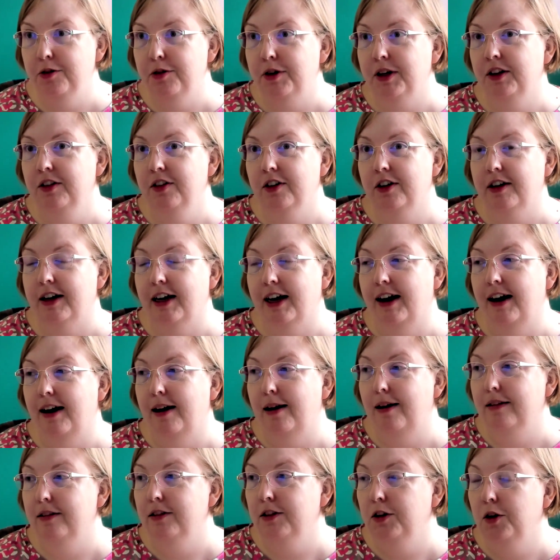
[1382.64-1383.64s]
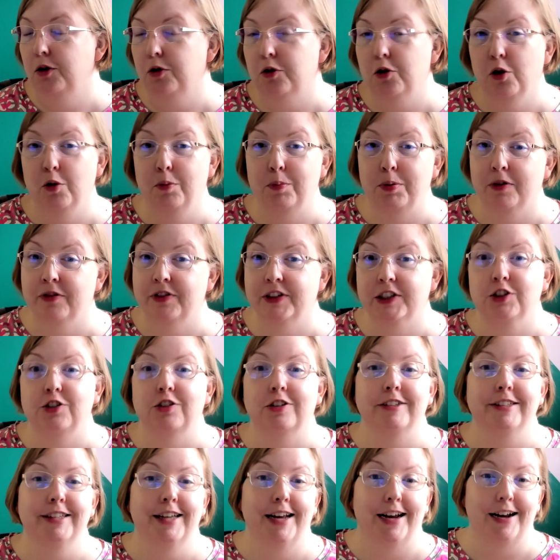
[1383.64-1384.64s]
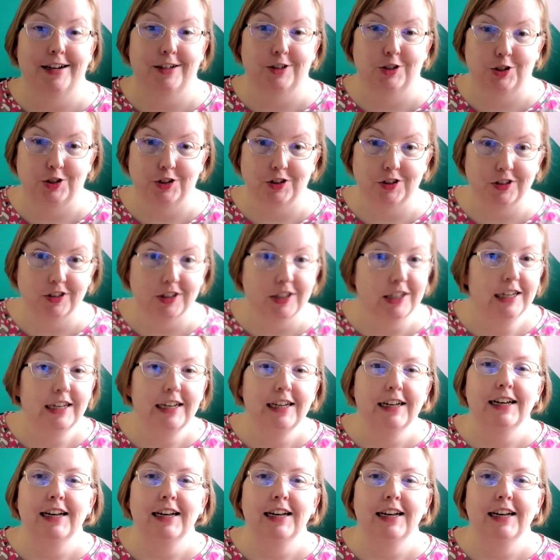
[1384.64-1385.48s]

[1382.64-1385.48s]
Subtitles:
You can look at local, provincial, national.